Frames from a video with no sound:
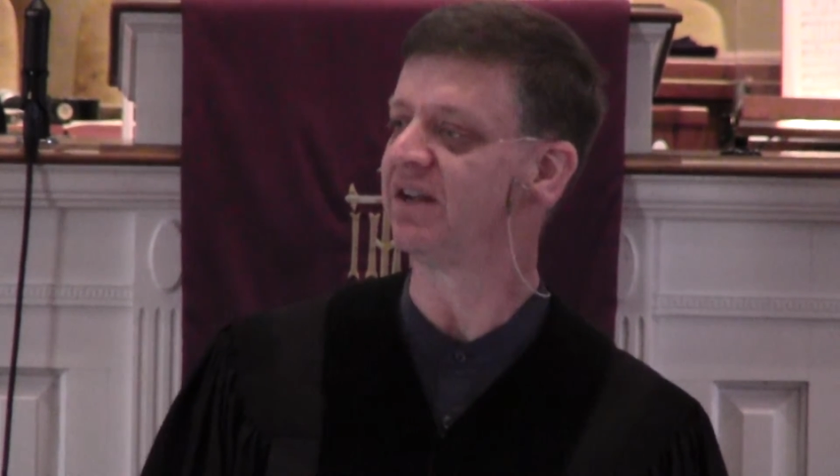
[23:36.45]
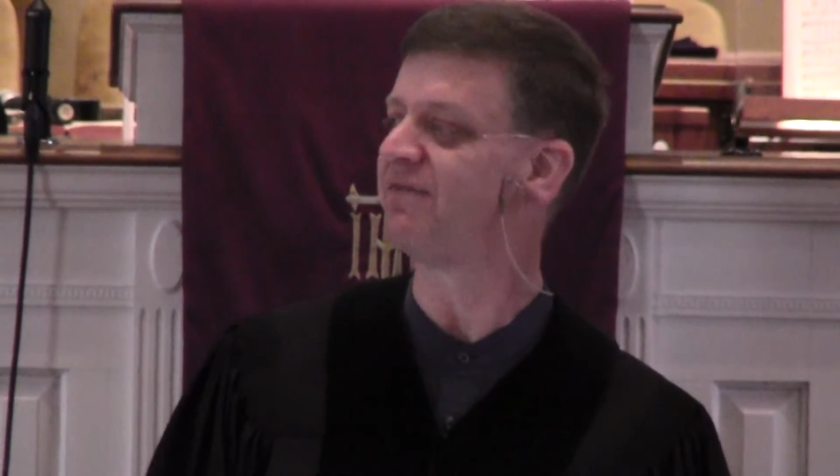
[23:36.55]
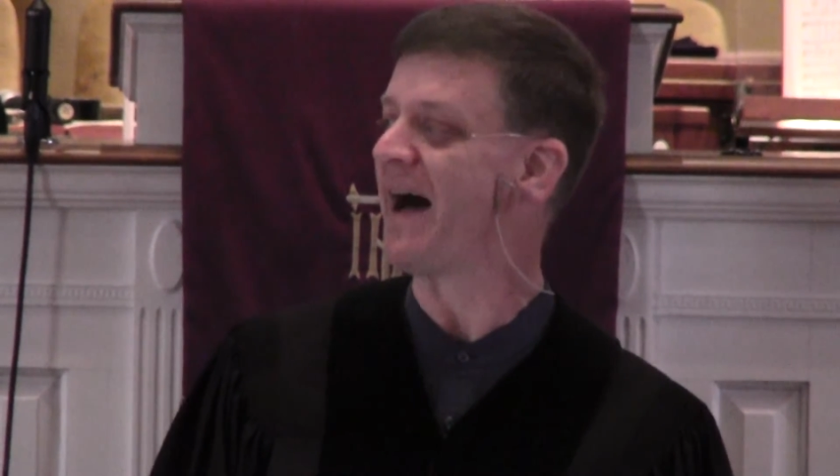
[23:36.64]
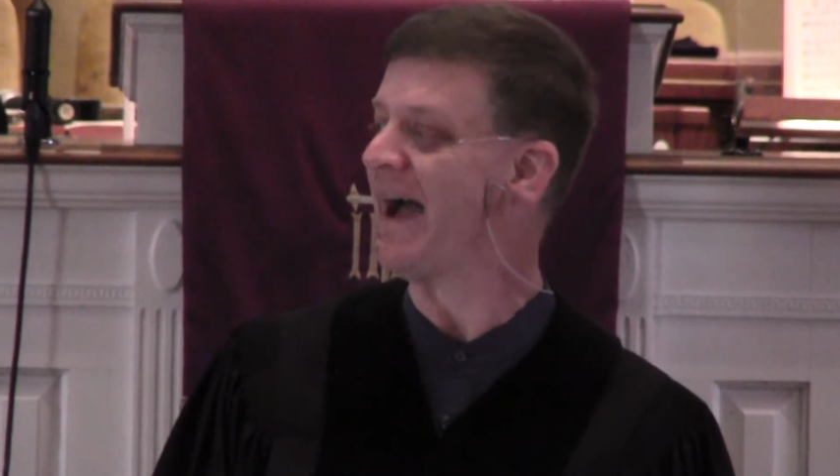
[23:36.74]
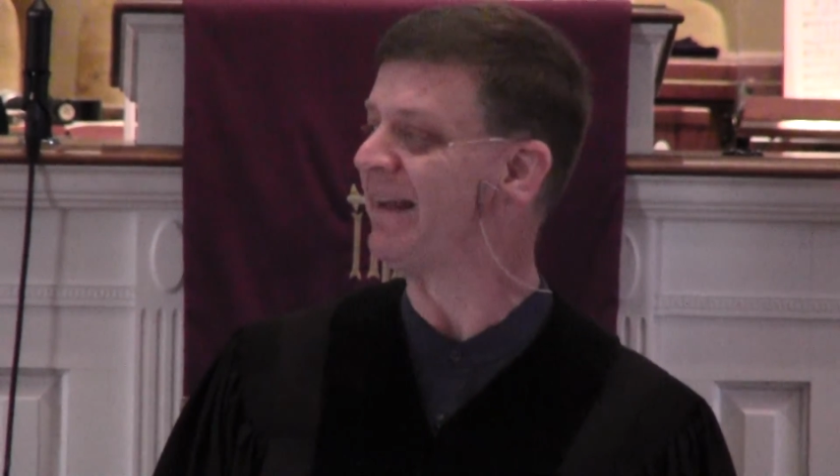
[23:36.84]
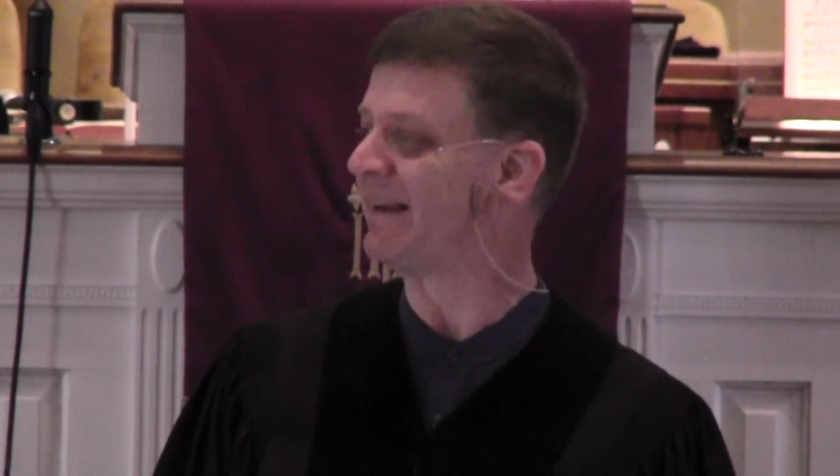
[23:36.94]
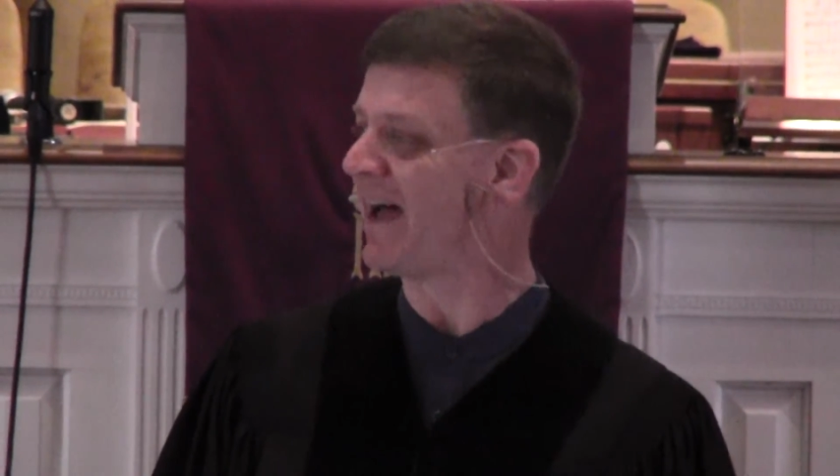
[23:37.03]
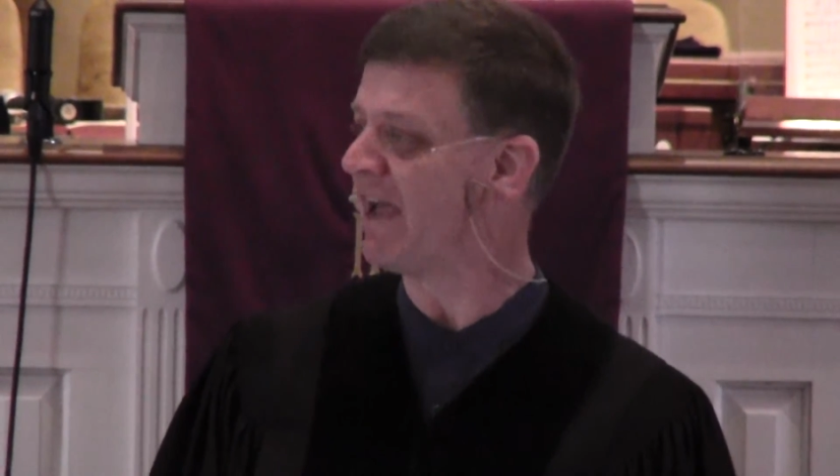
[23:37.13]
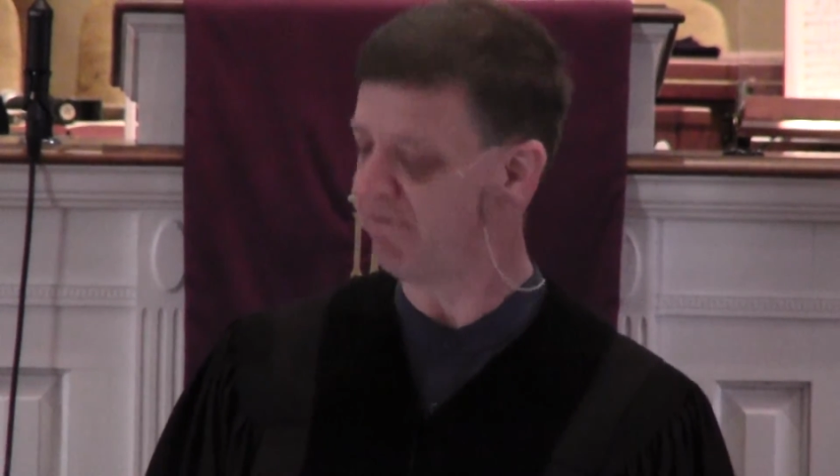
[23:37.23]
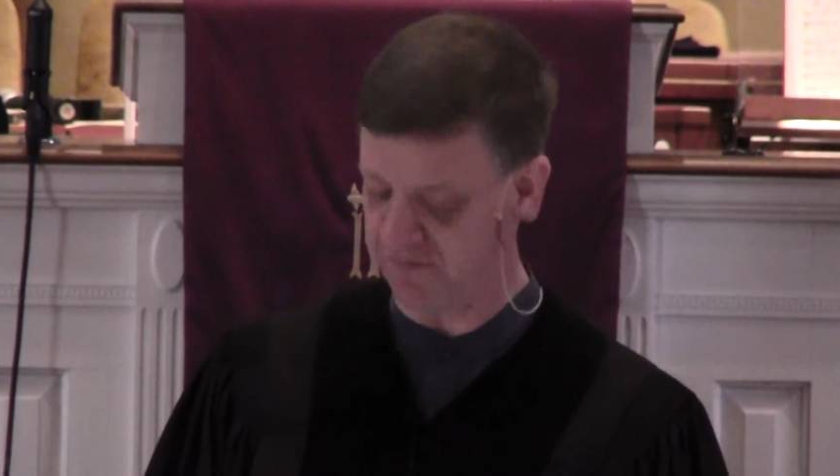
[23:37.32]
divine
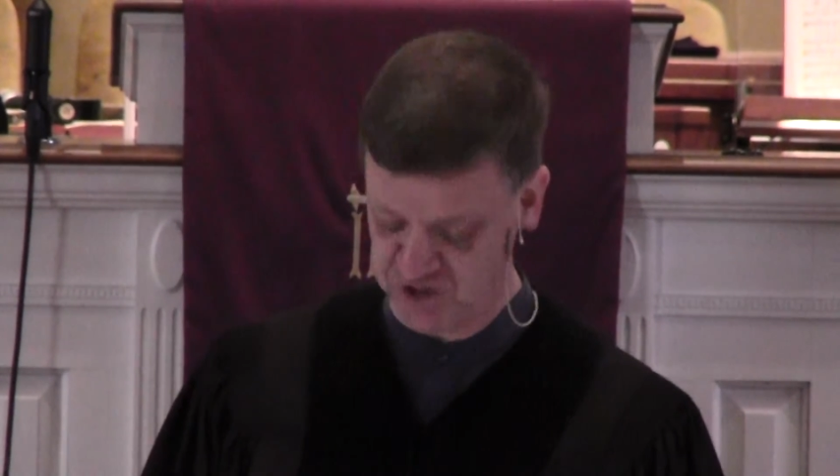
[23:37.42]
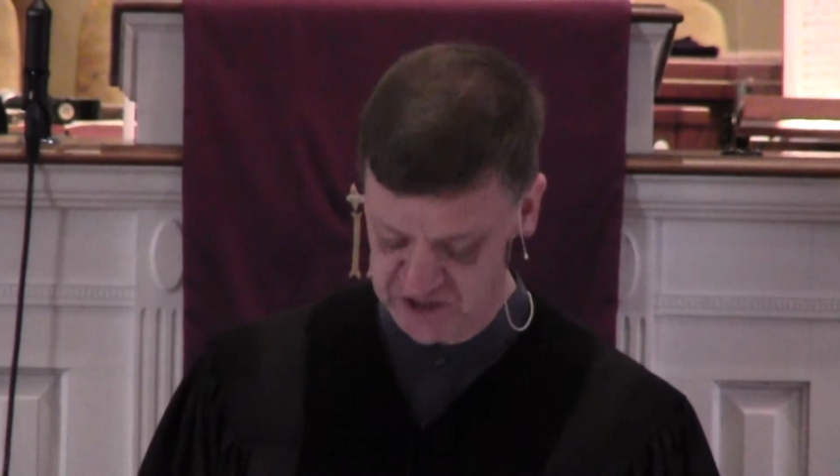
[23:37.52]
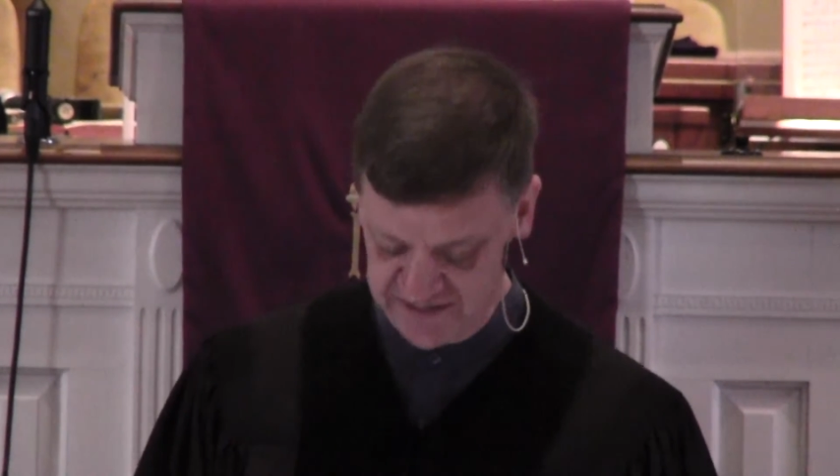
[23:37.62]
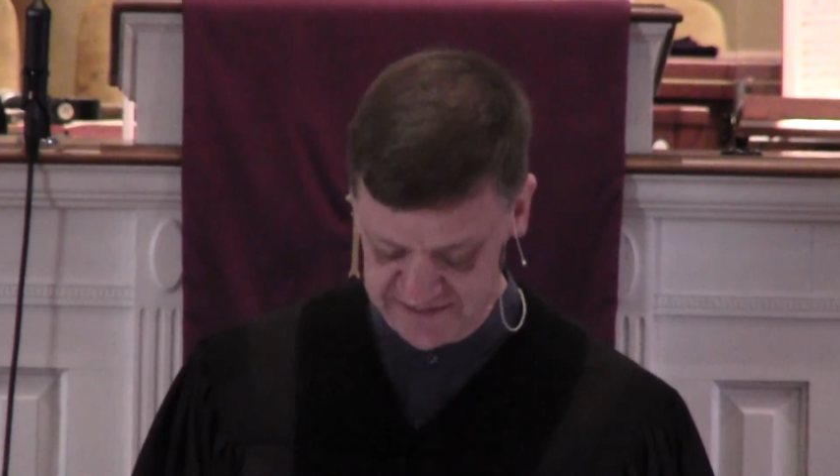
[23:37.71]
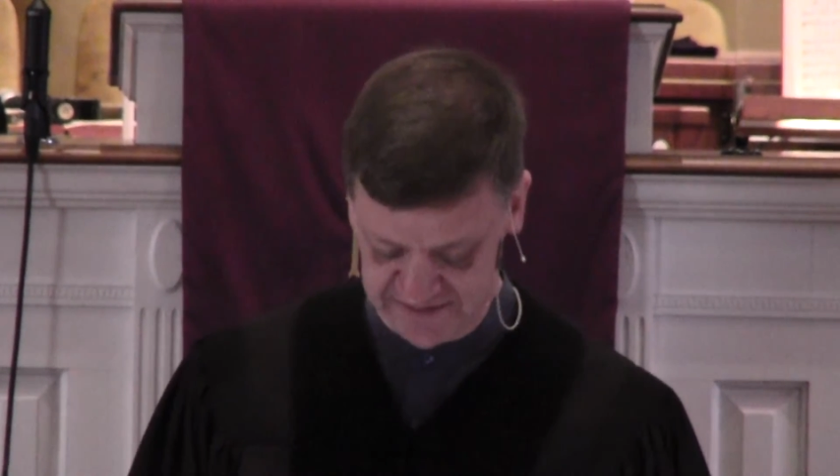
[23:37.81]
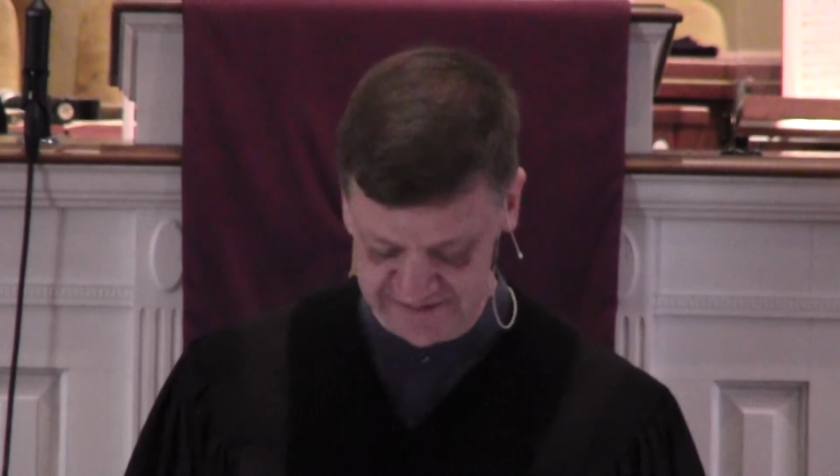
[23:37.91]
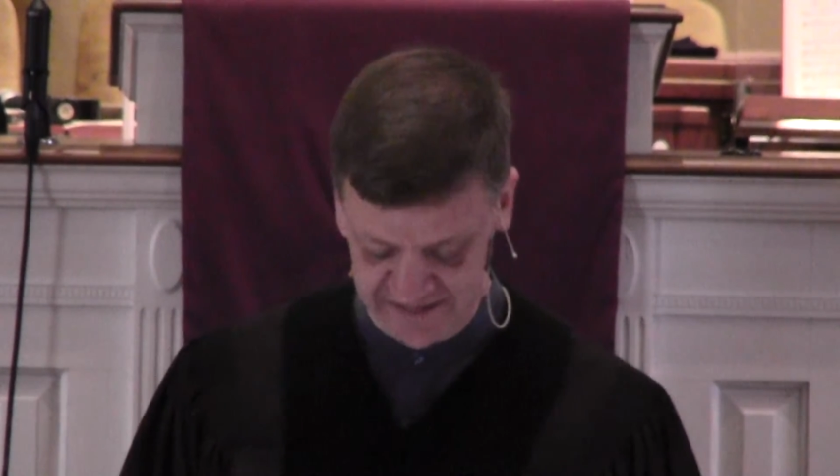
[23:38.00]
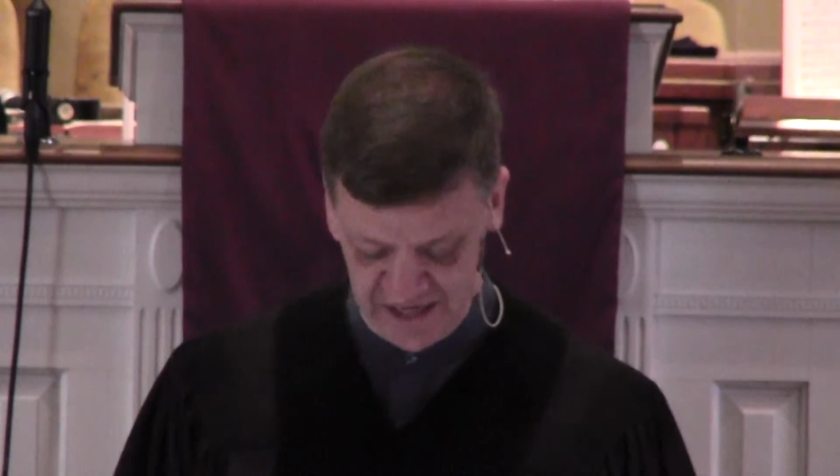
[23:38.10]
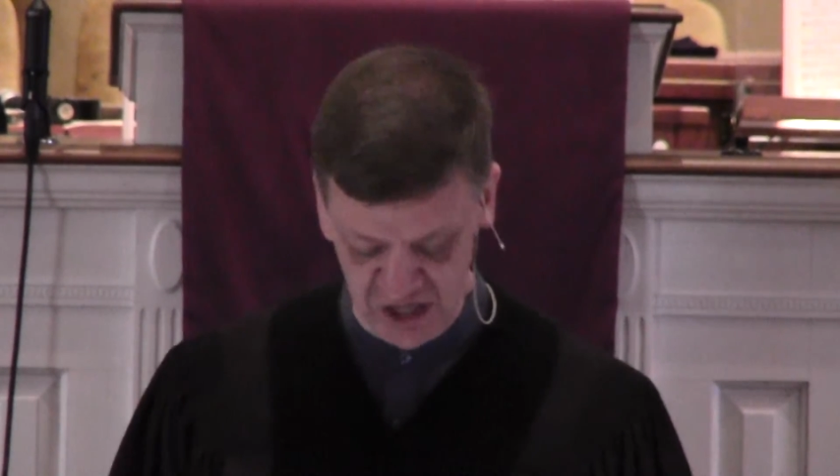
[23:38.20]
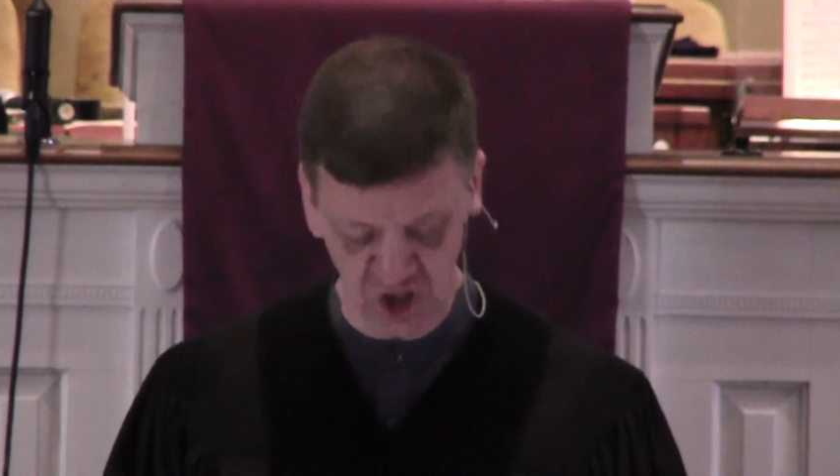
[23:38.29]
life of
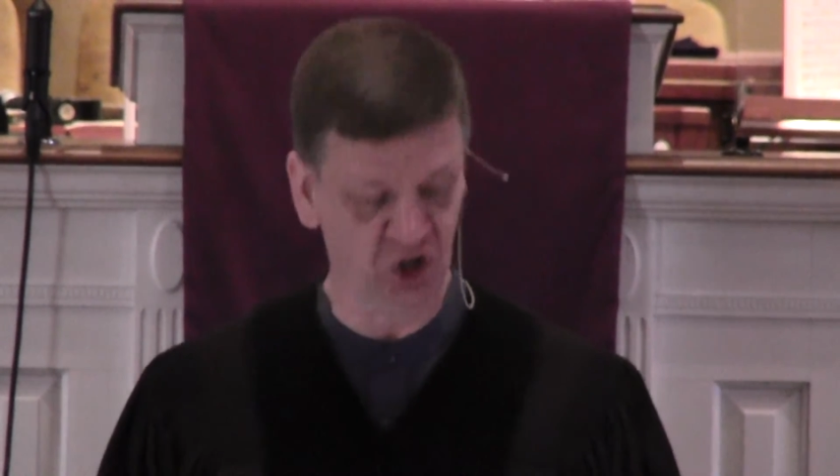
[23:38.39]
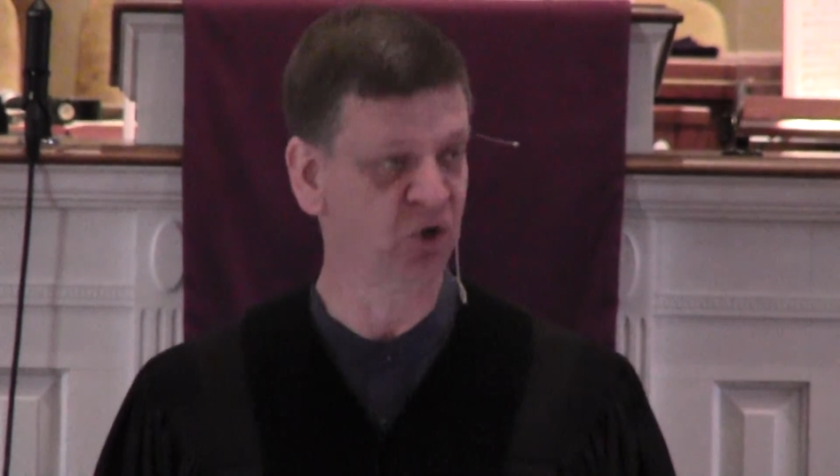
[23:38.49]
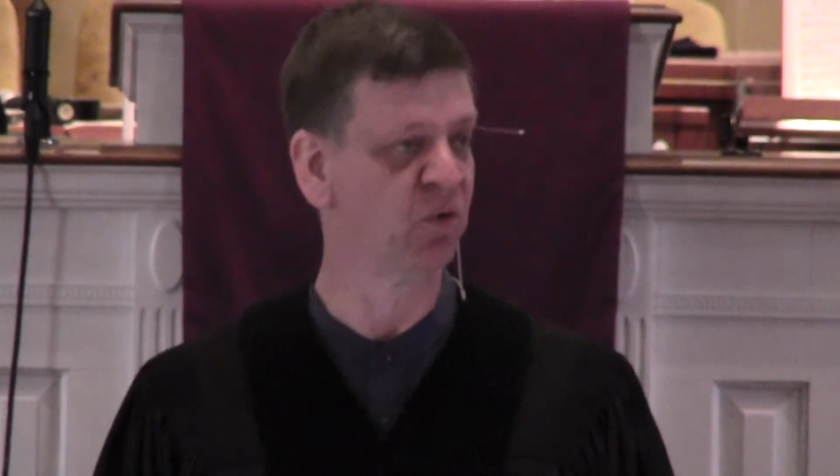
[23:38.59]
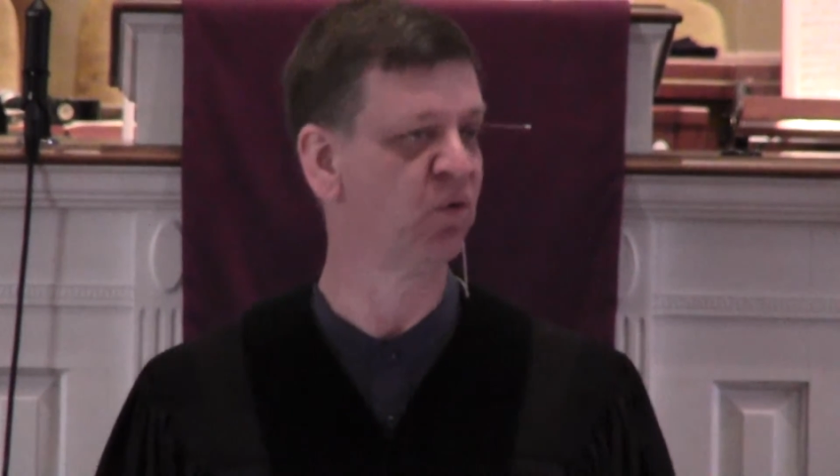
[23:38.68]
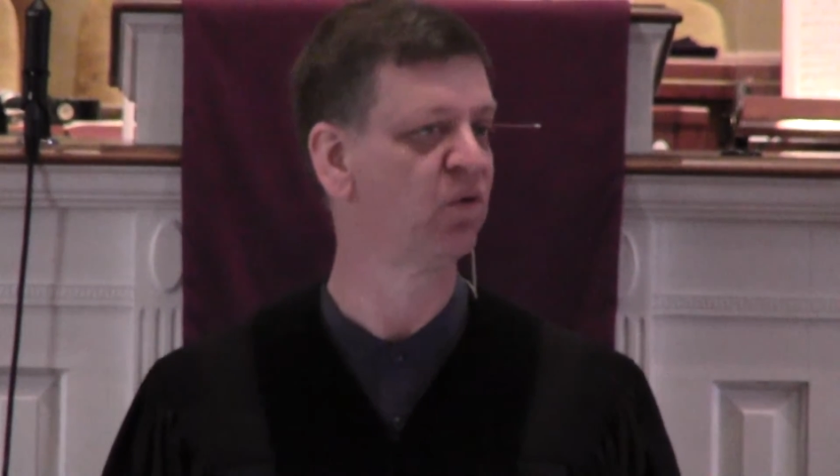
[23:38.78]
Jesus in you.